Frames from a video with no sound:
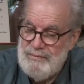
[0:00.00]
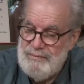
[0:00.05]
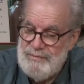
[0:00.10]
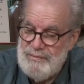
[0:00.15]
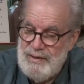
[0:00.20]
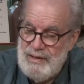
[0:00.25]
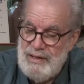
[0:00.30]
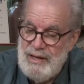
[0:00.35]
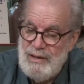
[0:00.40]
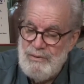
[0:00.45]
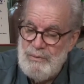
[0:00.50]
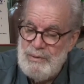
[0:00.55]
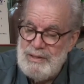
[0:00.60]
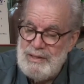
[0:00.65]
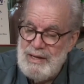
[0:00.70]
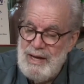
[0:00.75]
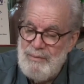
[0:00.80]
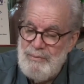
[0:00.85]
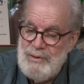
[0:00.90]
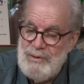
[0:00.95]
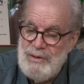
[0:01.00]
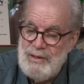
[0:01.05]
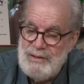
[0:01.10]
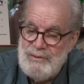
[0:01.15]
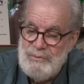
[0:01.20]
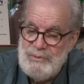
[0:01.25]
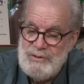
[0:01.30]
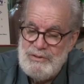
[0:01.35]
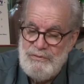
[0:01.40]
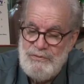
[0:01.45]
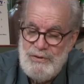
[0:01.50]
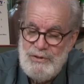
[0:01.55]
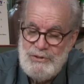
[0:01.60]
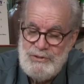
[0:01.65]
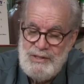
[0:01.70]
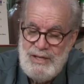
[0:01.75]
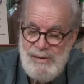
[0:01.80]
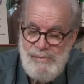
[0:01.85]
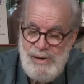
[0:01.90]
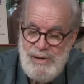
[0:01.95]
Another one that got me hooked was the first
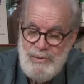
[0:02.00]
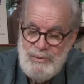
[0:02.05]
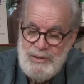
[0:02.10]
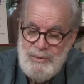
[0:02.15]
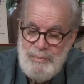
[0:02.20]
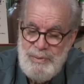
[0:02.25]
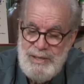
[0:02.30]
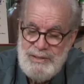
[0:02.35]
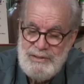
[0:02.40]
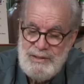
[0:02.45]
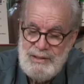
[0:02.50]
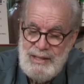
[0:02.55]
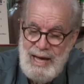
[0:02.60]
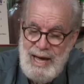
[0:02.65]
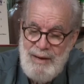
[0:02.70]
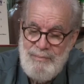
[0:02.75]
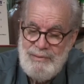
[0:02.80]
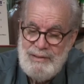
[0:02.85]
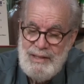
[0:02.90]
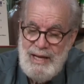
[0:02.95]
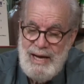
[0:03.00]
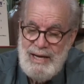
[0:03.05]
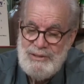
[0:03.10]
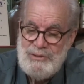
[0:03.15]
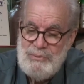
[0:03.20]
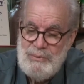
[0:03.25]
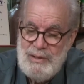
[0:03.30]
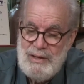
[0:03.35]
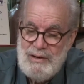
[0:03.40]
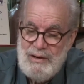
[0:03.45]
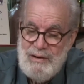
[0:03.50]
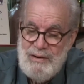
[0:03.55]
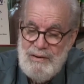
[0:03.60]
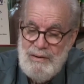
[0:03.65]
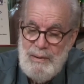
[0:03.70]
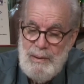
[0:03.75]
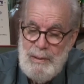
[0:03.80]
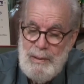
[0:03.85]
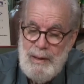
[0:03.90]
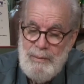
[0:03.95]
time I owned a piece of lab glassware.
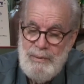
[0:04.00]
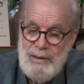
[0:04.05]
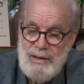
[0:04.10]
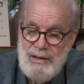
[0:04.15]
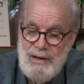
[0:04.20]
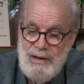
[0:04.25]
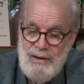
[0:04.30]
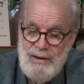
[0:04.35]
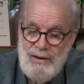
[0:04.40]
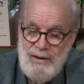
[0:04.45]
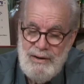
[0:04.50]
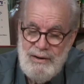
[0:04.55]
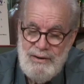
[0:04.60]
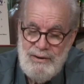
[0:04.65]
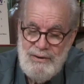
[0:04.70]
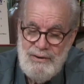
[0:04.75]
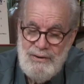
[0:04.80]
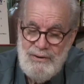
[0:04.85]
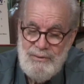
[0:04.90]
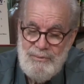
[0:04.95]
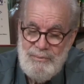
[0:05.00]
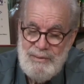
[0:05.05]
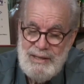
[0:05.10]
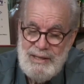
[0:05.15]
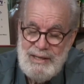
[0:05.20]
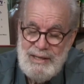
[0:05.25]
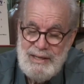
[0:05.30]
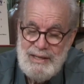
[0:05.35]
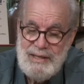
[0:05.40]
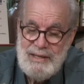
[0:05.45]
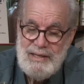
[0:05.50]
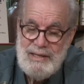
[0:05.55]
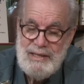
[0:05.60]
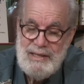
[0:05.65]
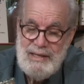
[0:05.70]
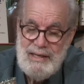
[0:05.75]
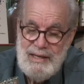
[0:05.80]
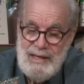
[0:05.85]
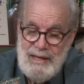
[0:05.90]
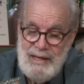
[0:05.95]
I went, oh my
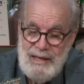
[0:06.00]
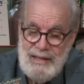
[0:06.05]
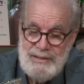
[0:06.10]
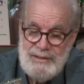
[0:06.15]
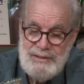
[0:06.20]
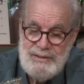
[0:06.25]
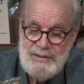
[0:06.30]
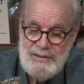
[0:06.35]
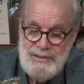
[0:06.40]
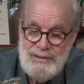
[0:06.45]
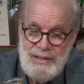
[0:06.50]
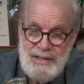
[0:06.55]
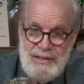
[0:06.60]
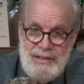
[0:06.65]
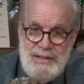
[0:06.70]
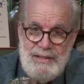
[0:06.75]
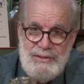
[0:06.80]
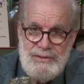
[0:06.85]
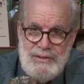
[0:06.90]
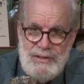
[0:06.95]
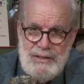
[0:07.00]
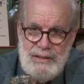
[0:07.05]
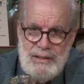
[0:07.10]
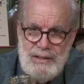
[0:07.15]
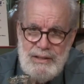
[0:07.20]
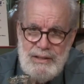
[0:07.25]
gosh, look at this thing.